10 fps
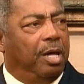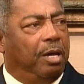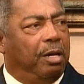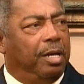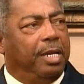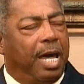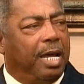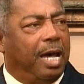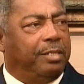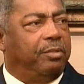and
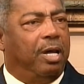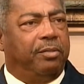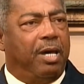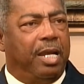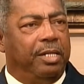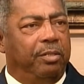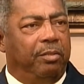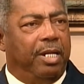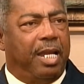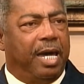I try to do that.